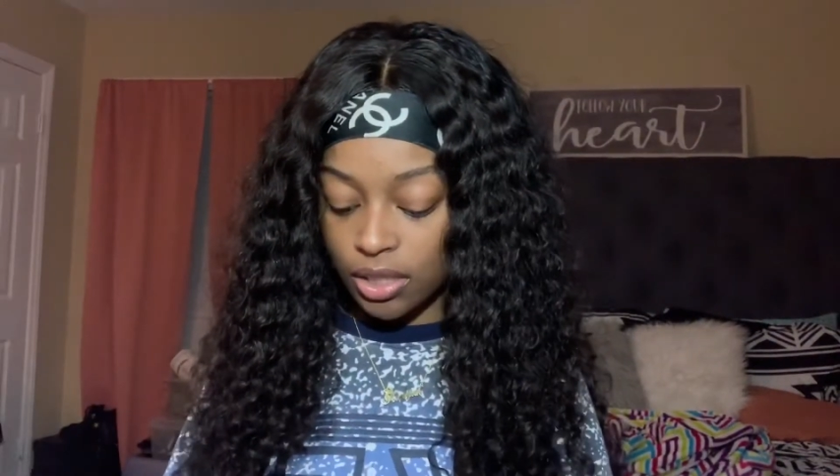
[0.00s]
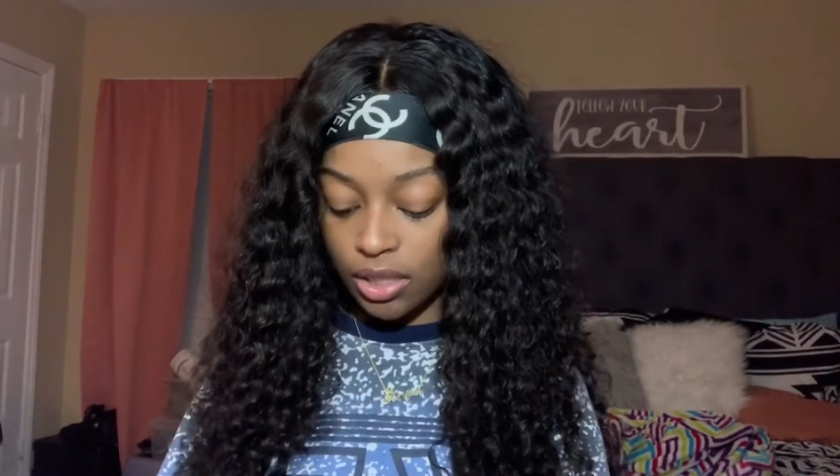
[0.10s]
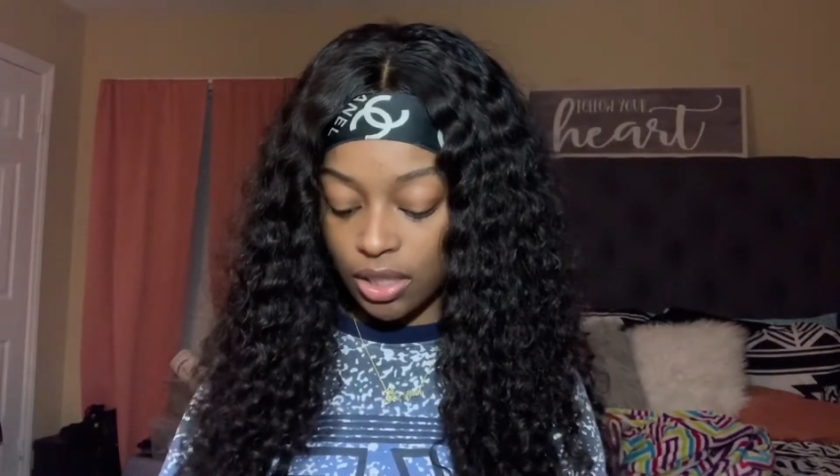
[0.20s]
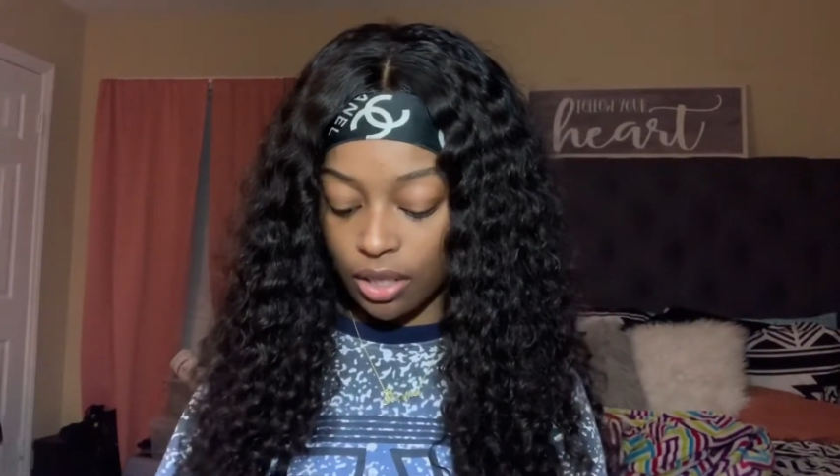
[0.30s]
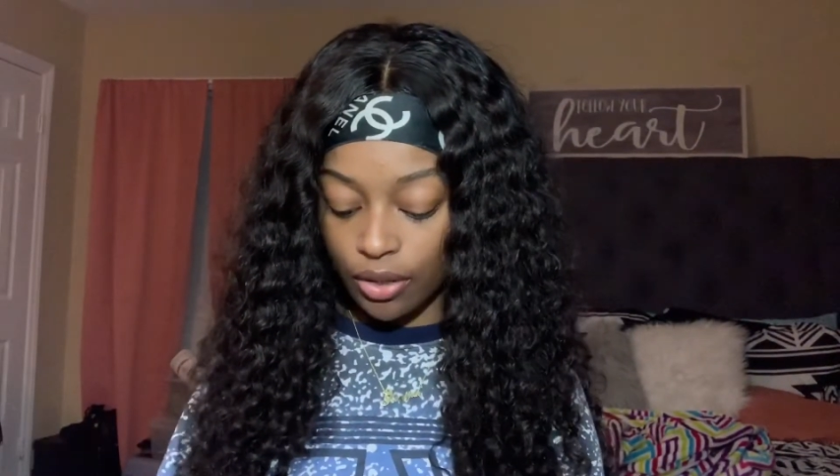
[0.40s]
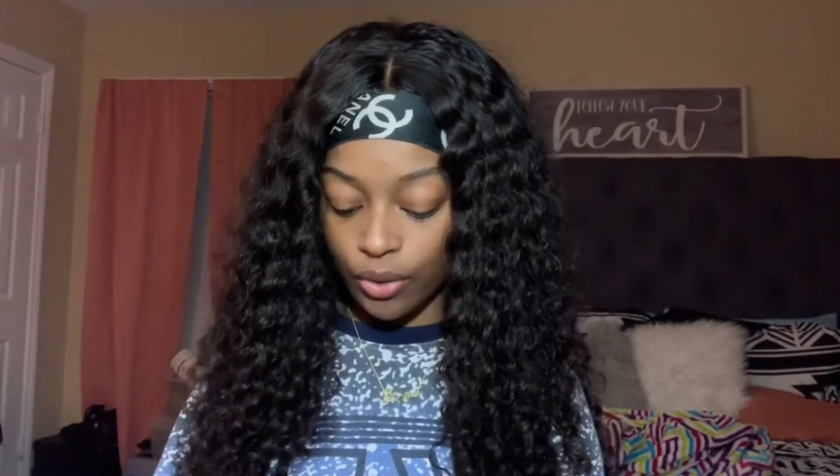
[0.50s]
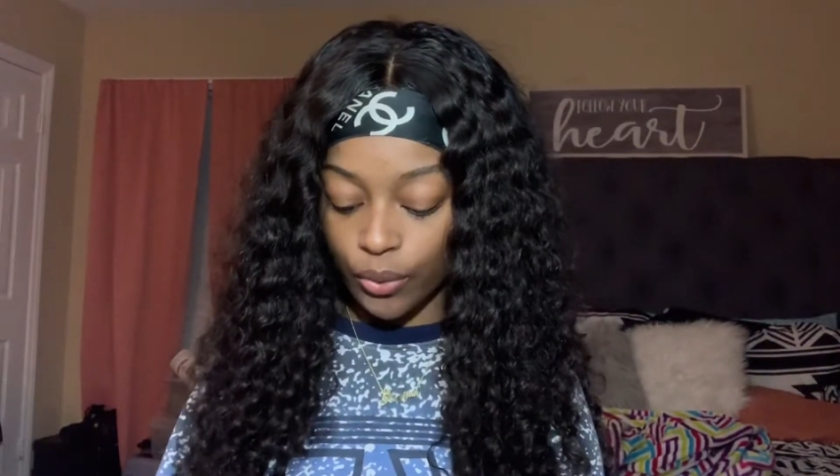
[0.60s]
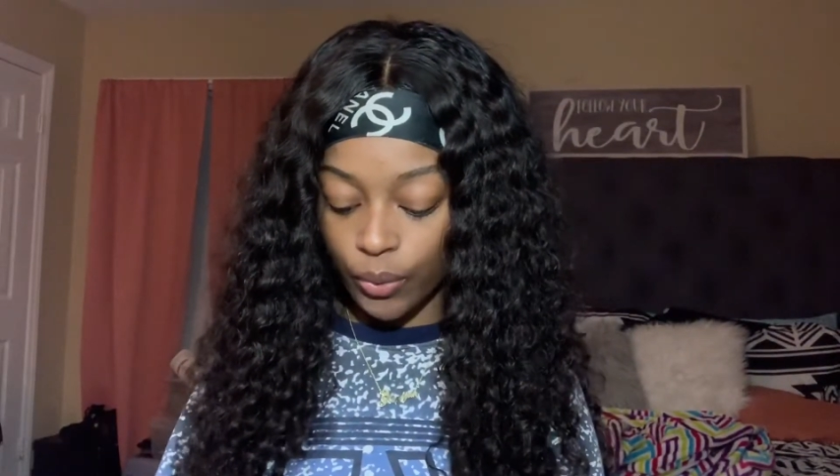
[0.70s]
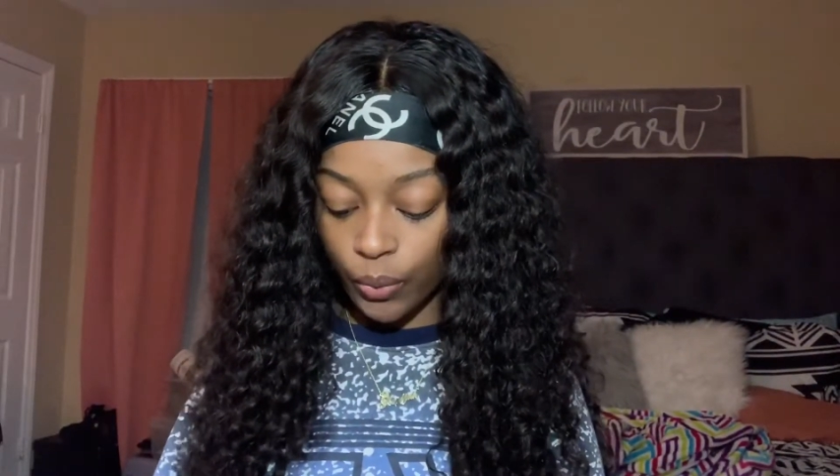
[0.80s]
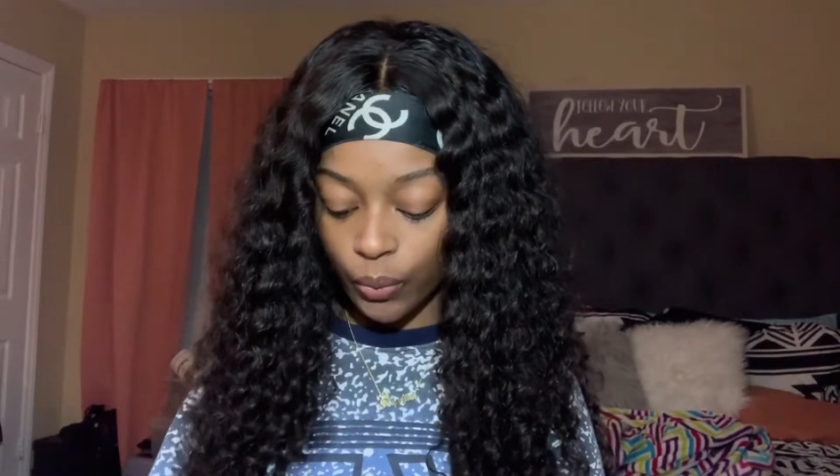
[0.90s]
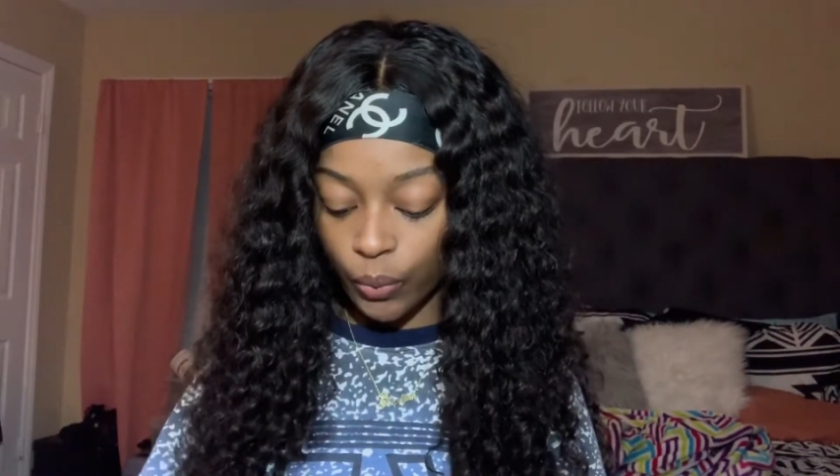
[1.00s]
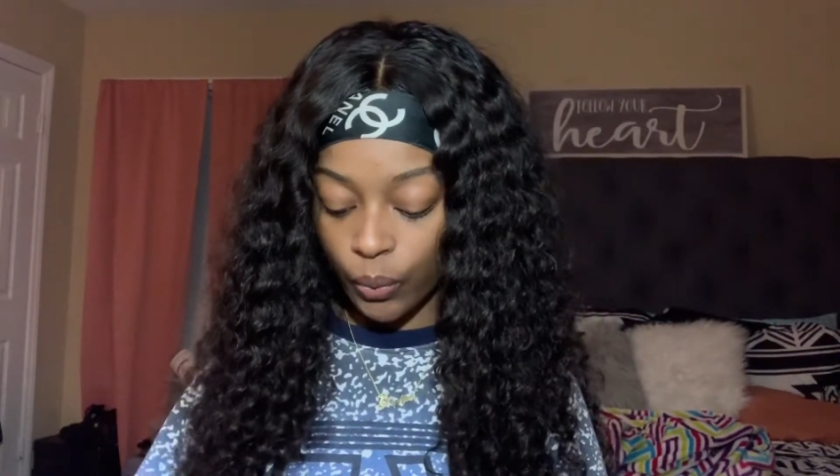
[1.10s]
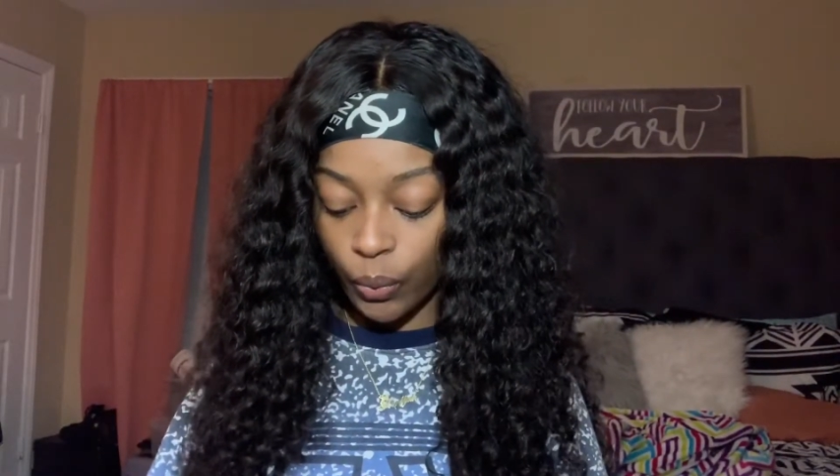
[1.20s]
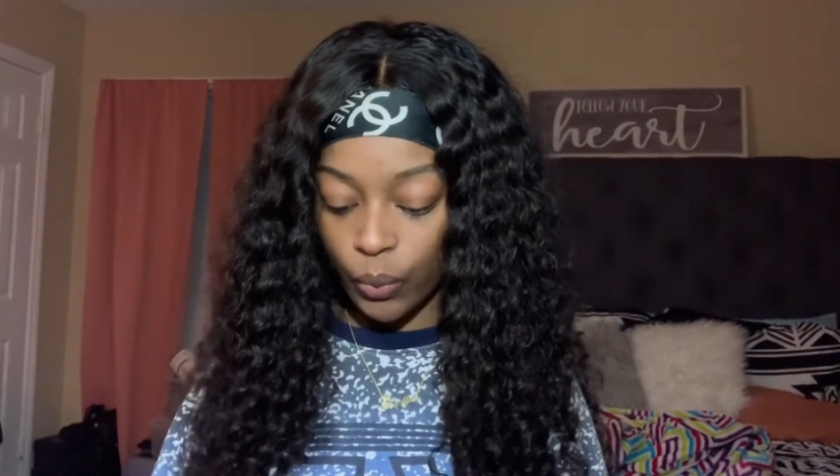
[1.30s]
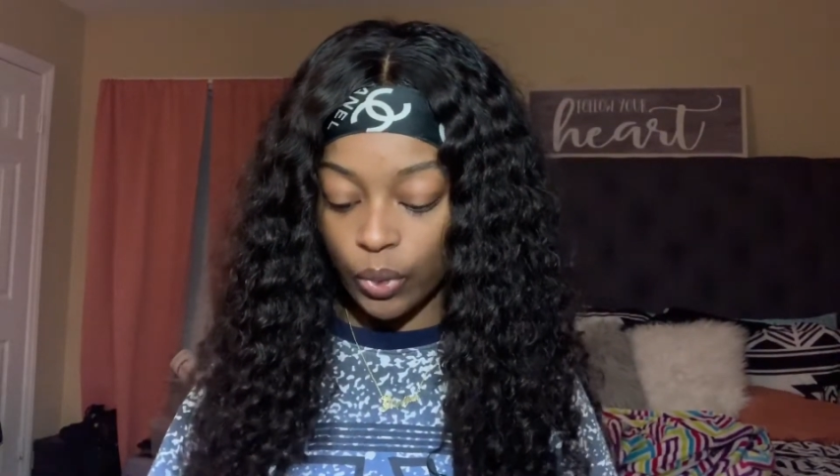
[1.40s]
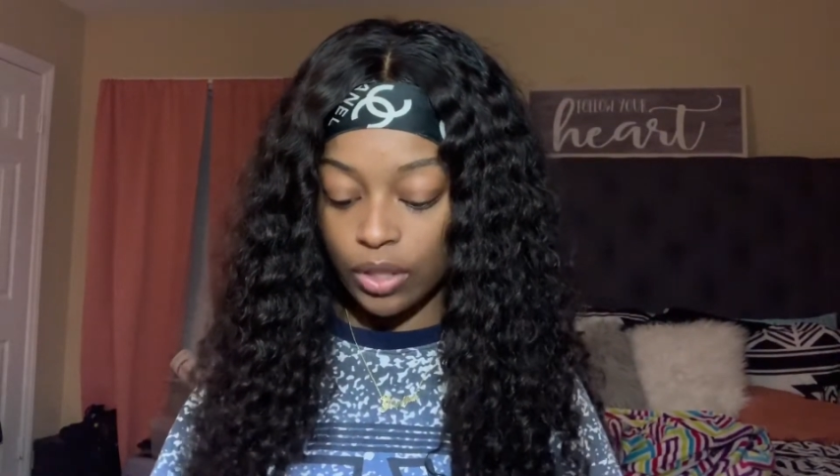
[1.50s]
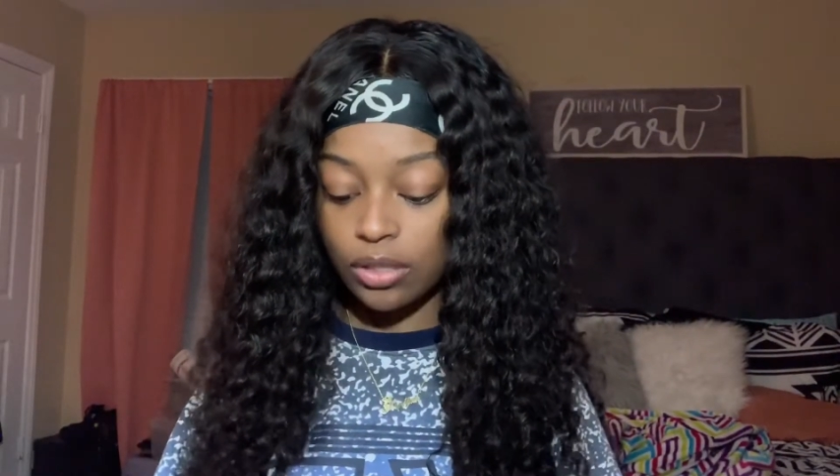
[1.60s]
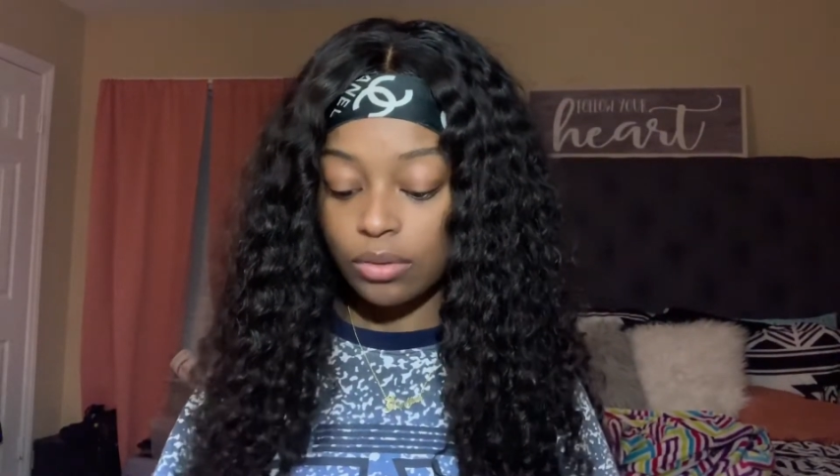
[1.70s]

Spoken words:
So this is